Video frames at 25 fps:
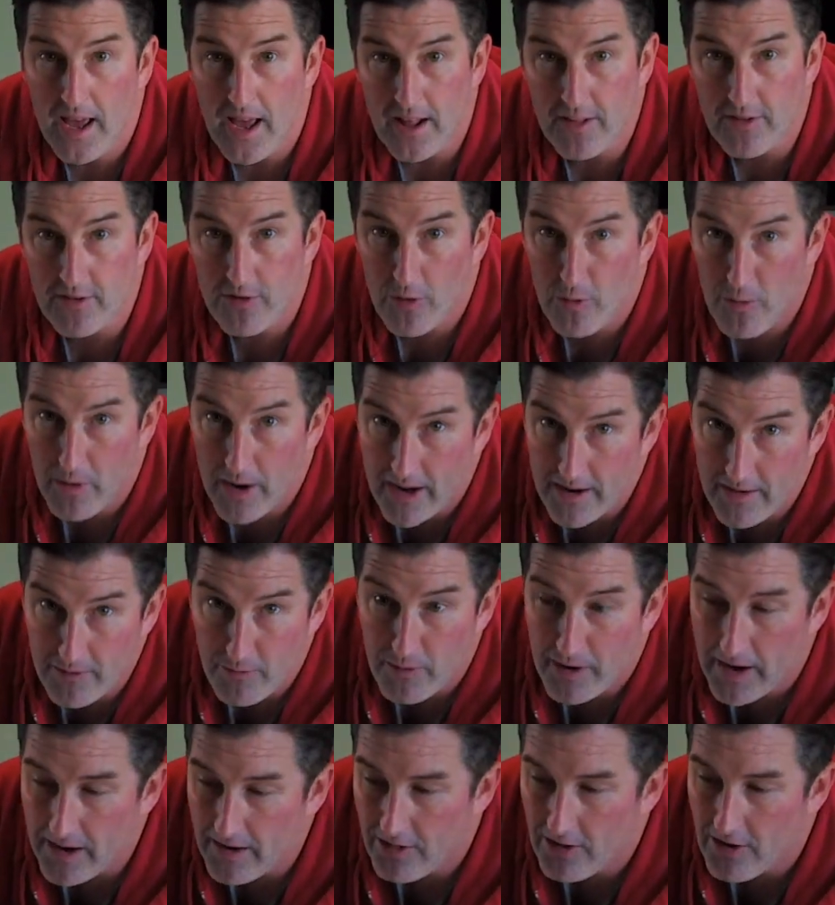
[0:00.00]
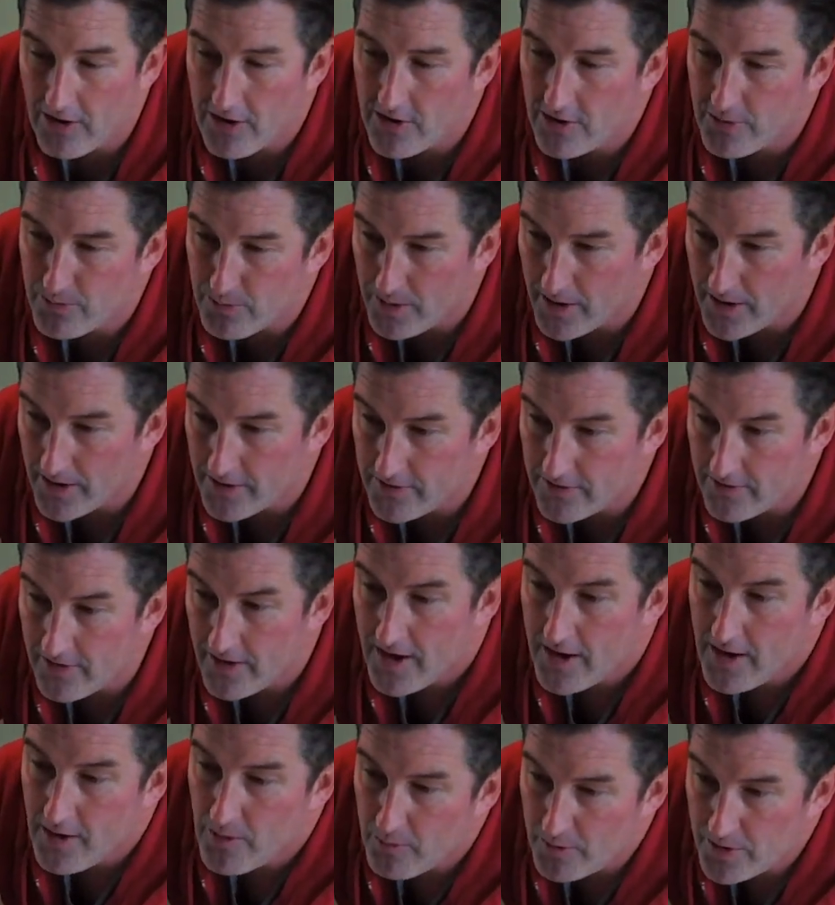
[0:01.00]
And so what I learned was,
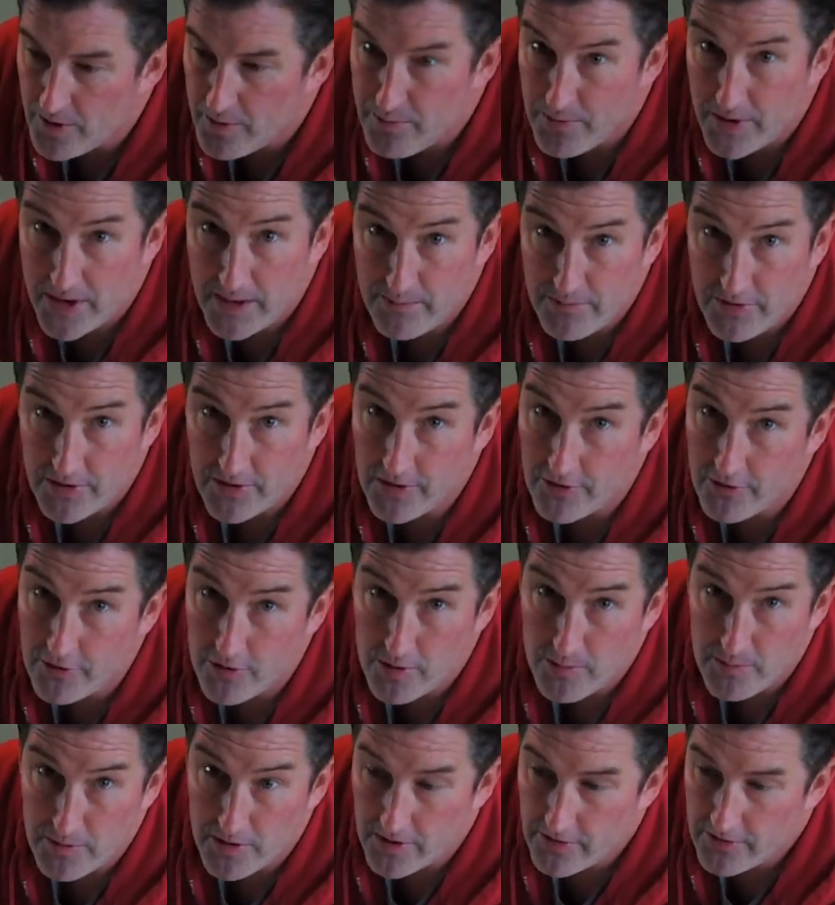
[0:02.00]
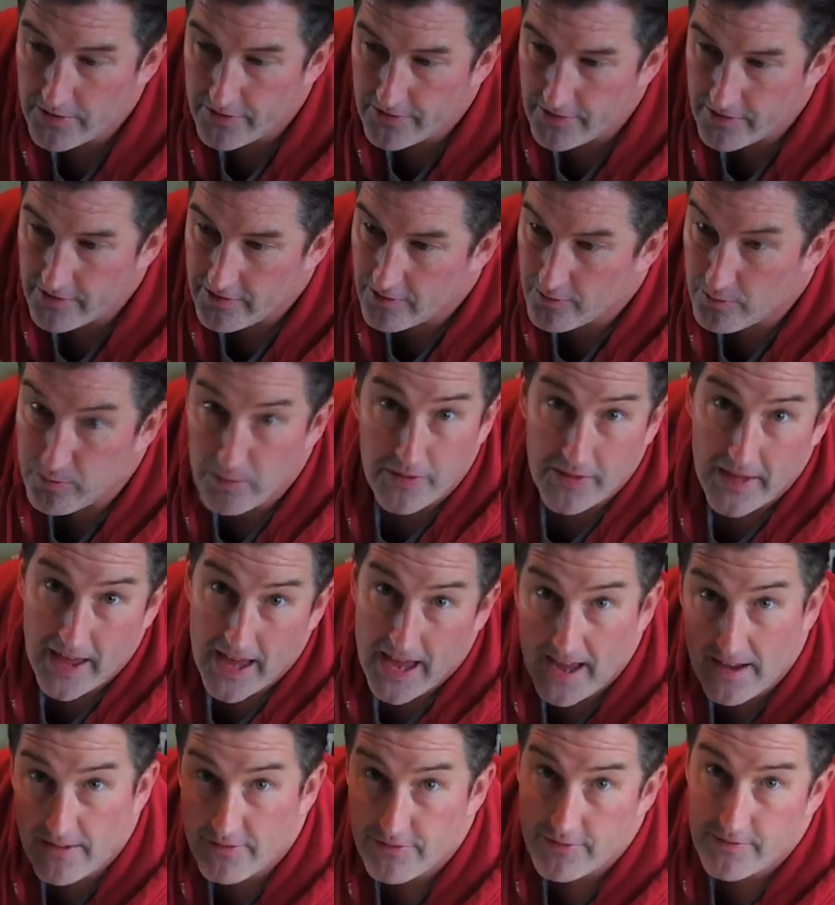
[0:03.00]
when you bring them to the groomers, this is what they
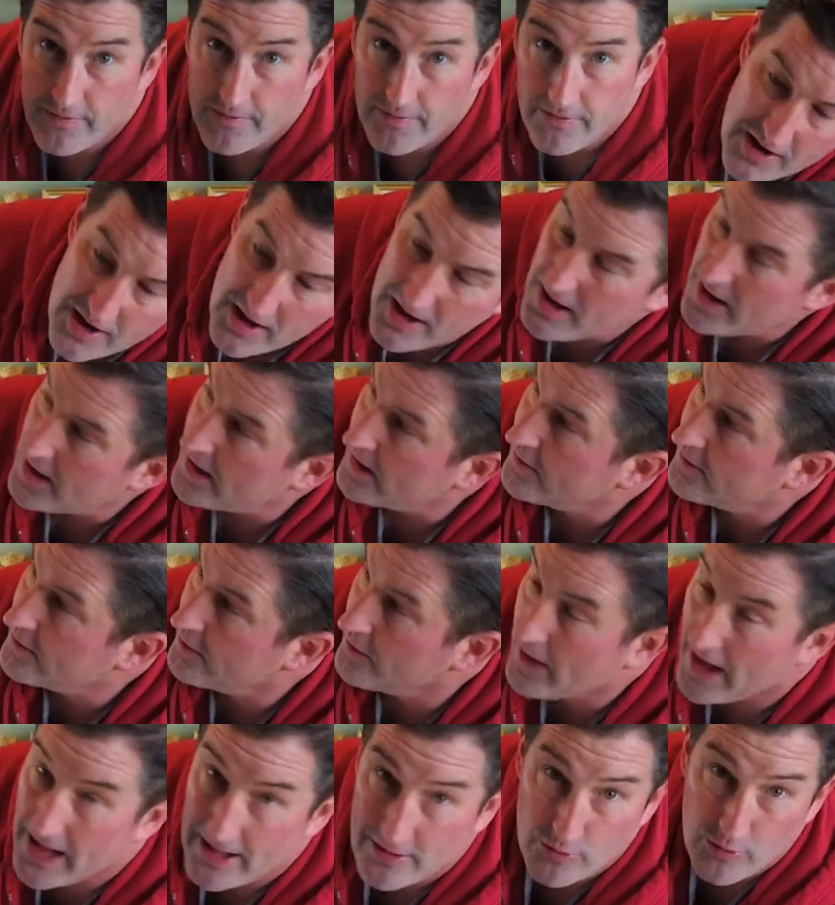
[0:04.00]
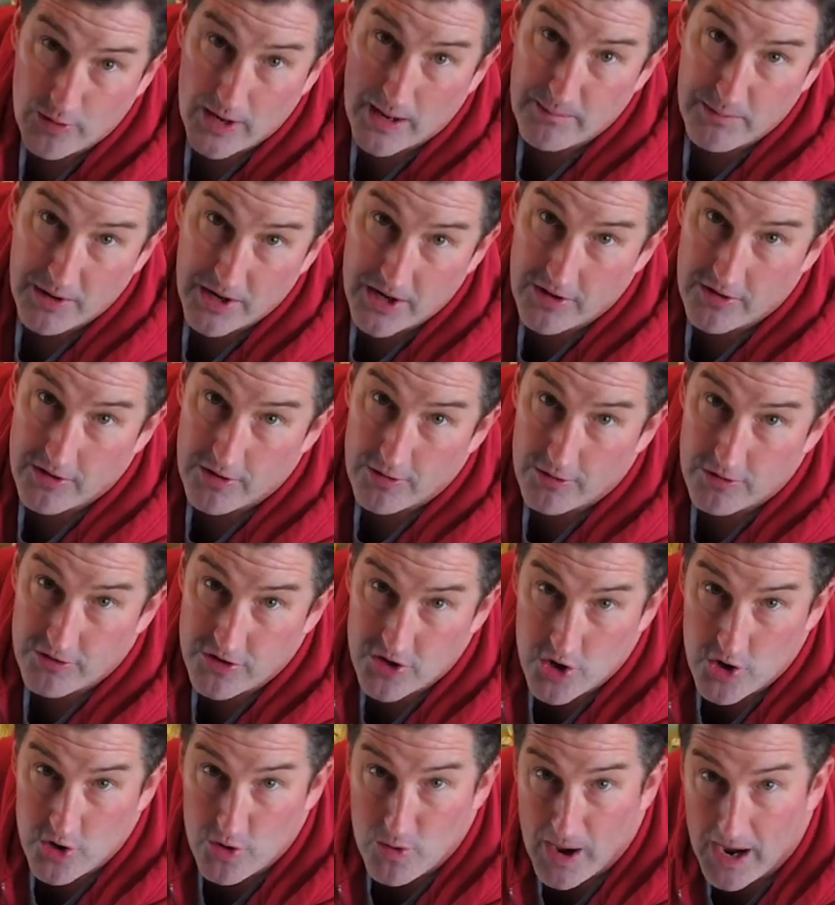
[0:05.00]
have. And so that's what I'm gonna do, is
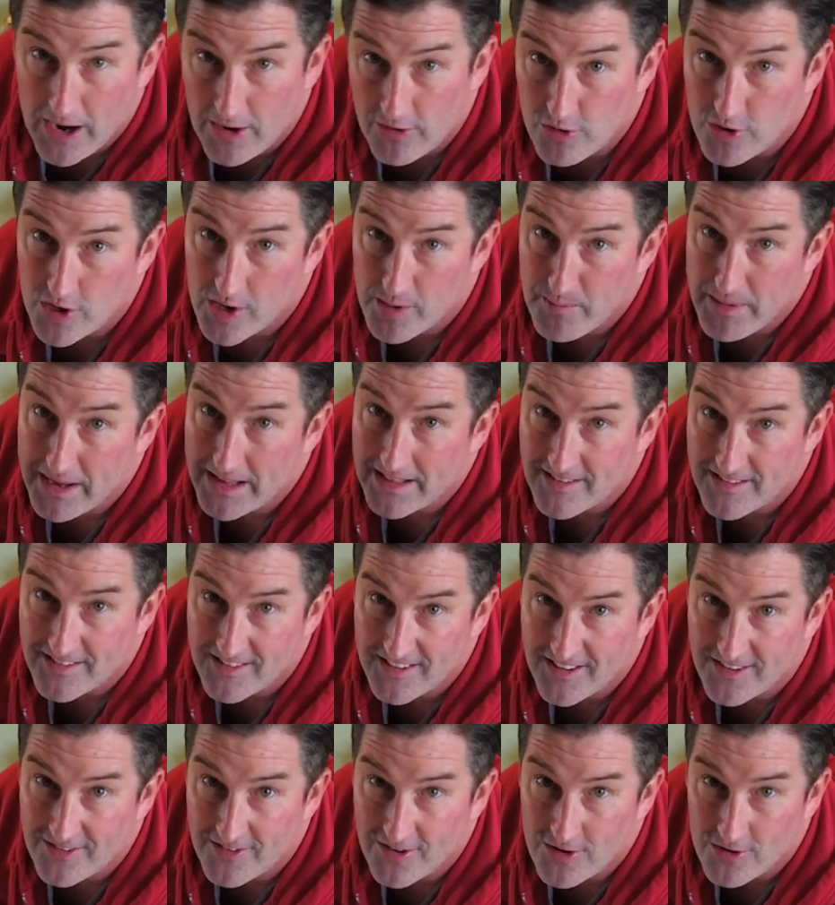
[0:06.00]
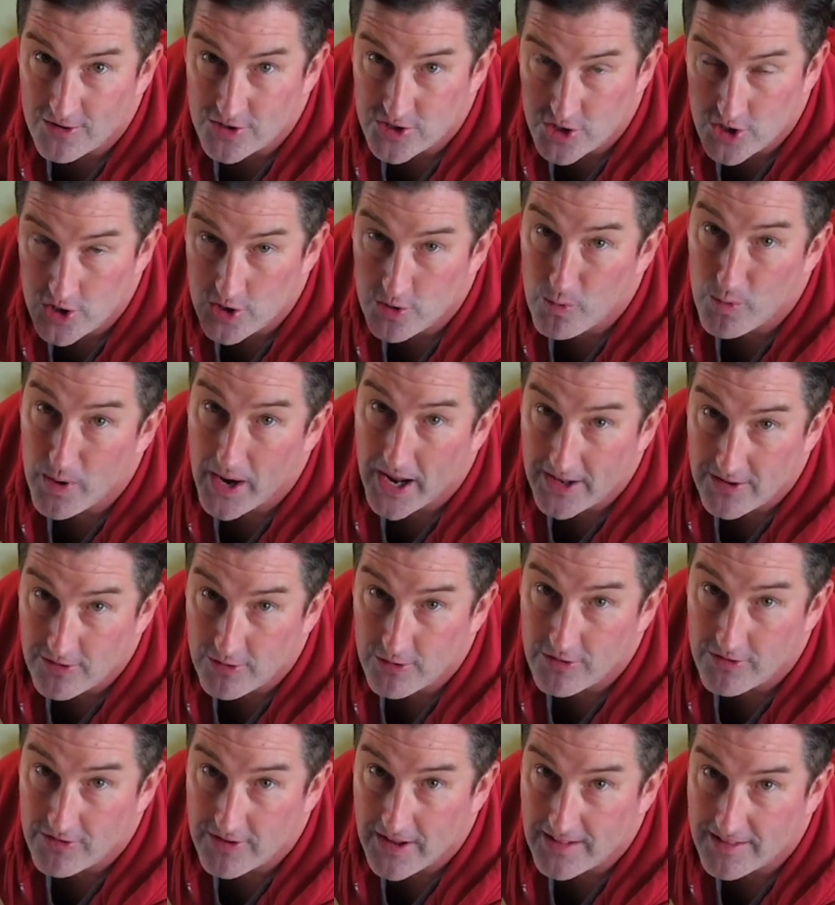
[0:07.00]
show you how you can make this easier and show you what I
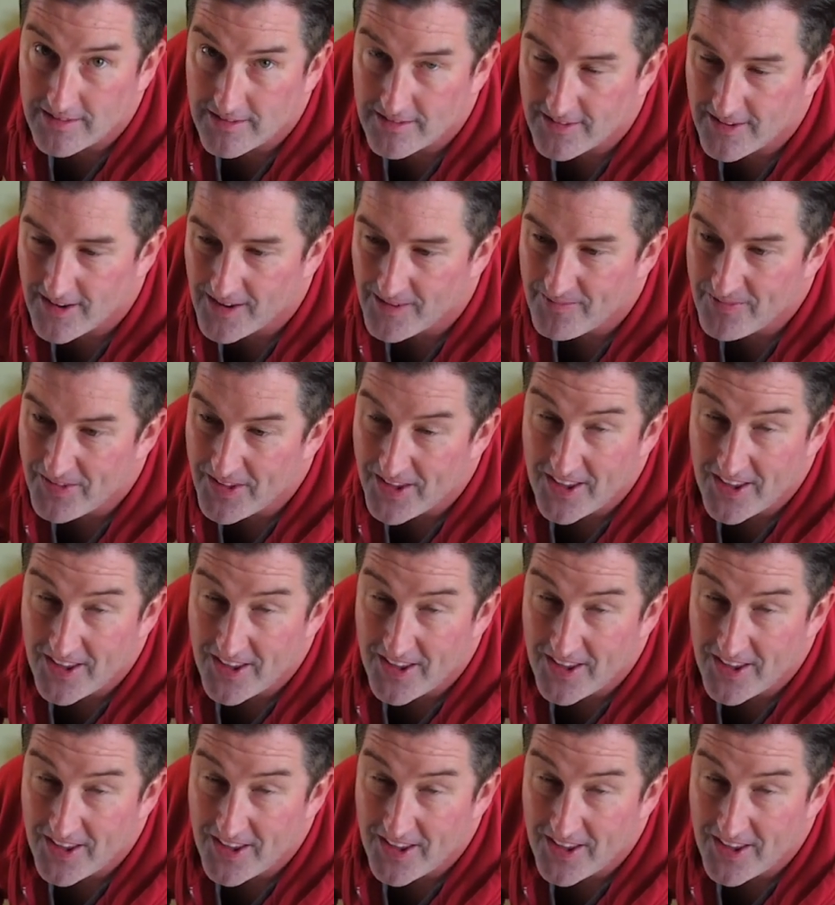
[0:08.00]
do to set this up.